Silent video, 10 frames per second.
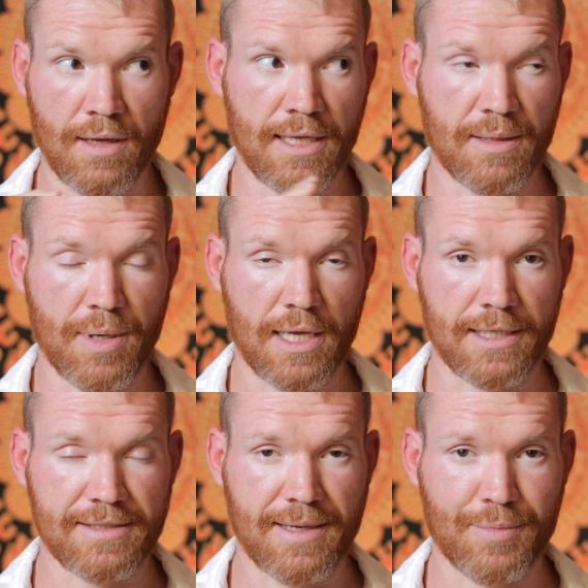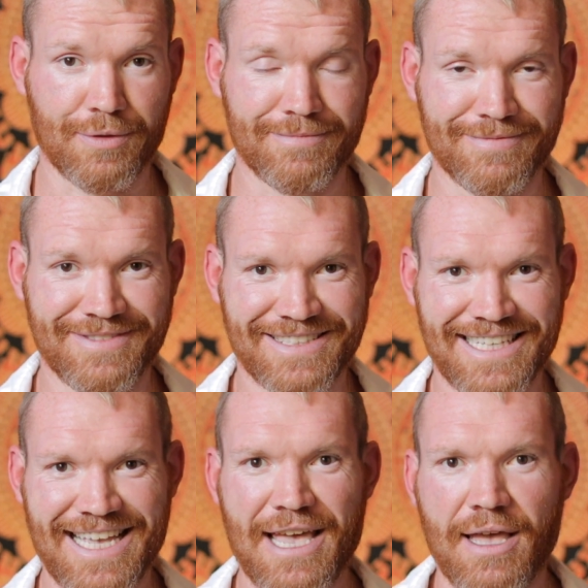in the pond example.
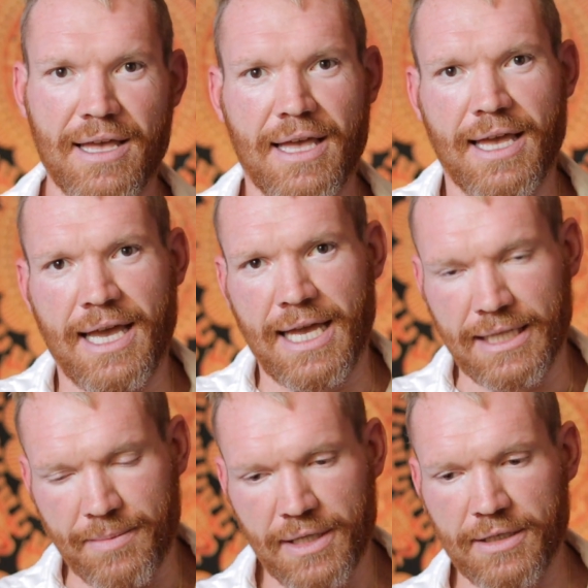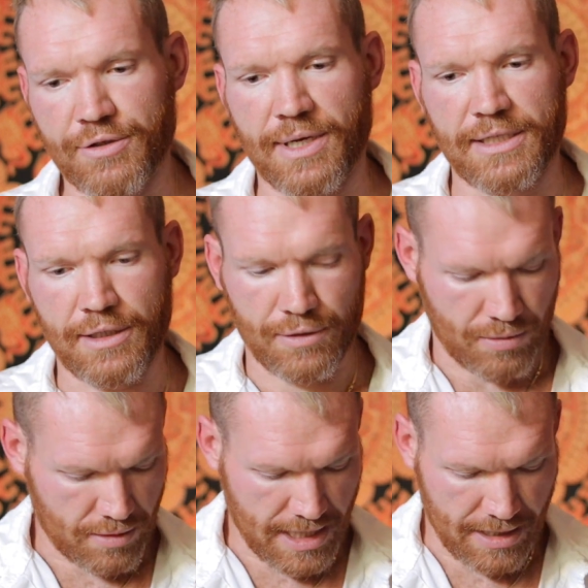And let me illustrate to
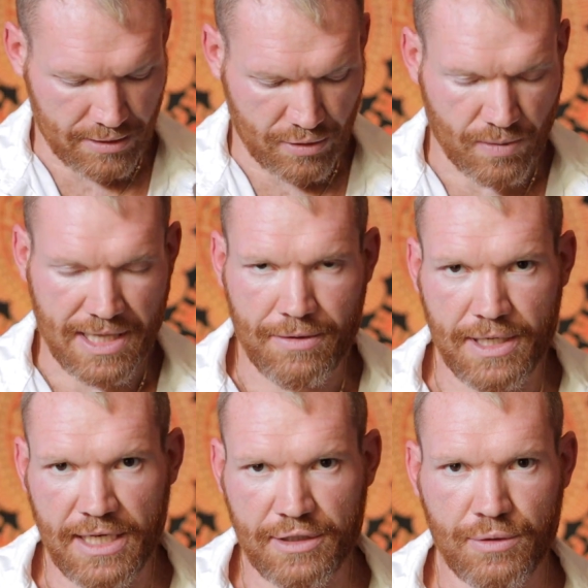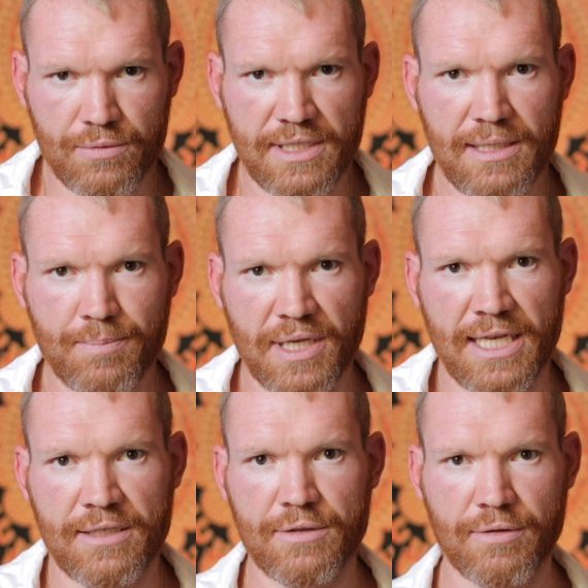you, okay? So without getting too deep
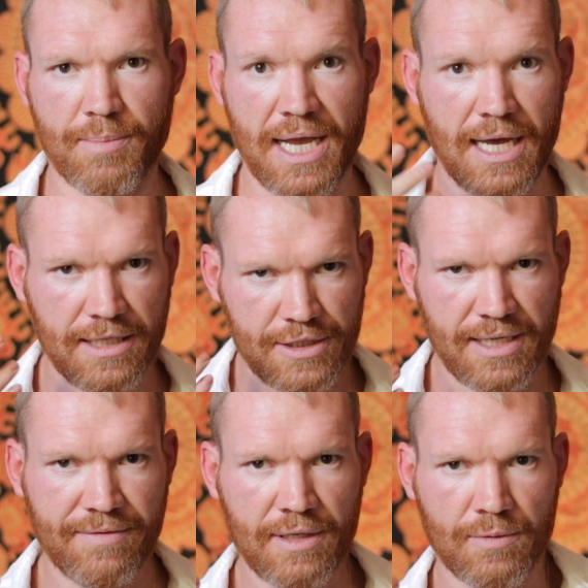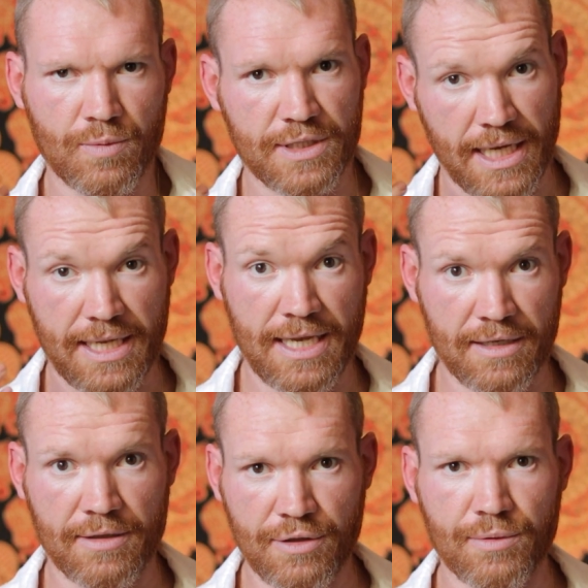into the biology of it, which I
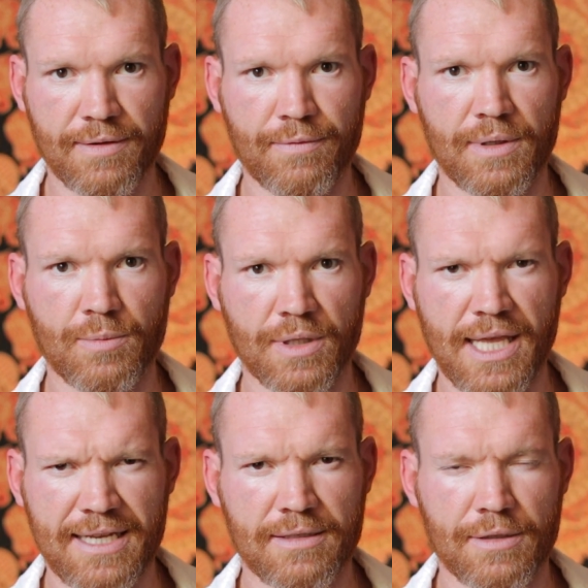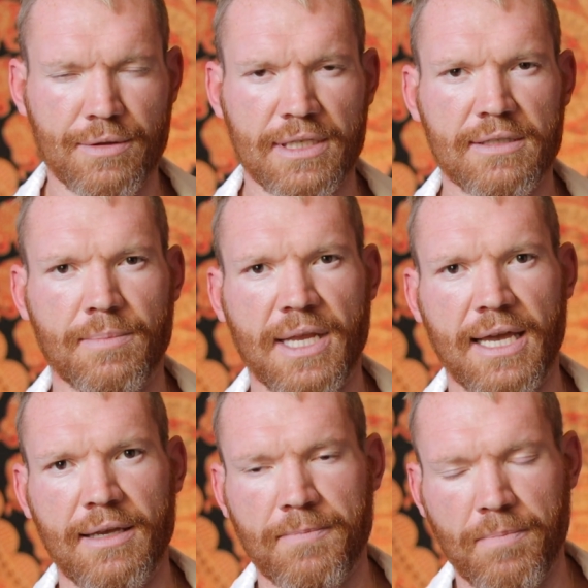can do if we would like to do this
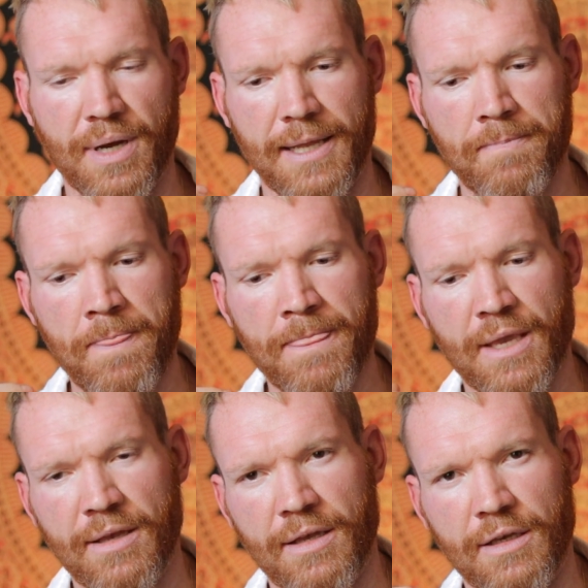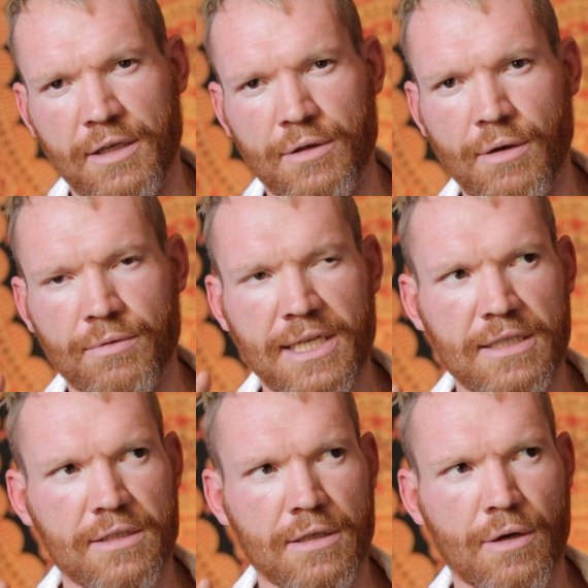someday, but you don't
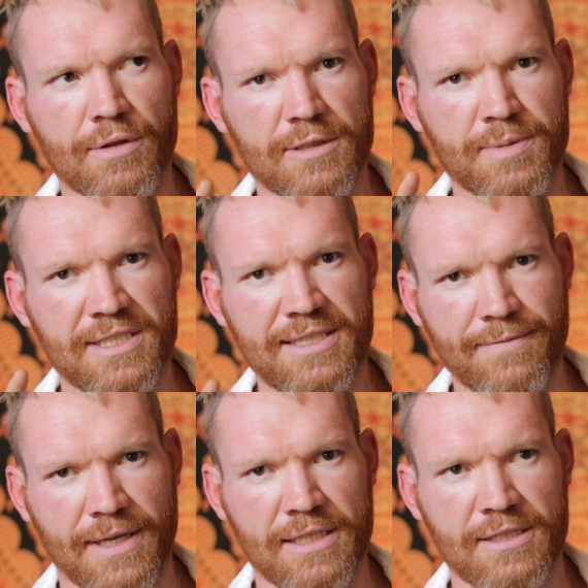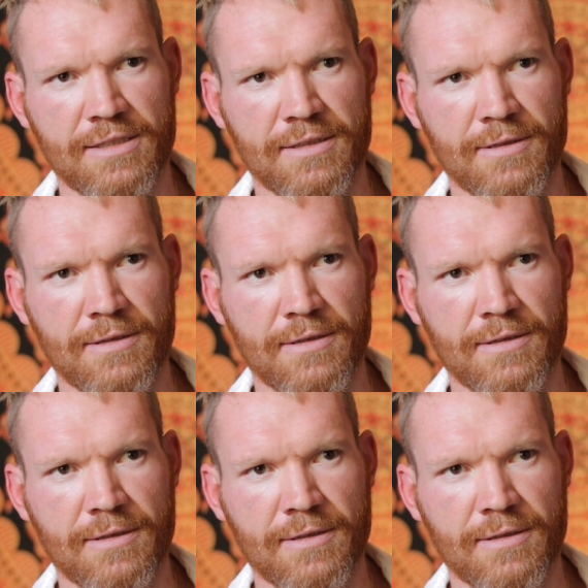need to know the specifics